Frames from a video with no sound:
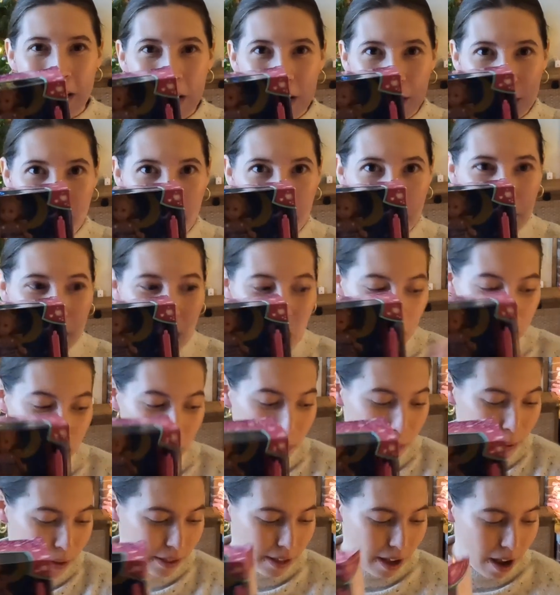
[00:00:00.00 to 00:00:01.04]
so I'm
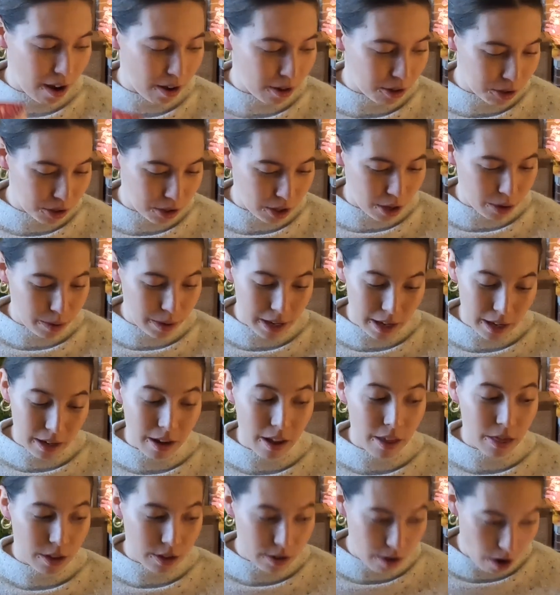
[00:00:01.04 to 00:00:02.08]
gonna put that also in the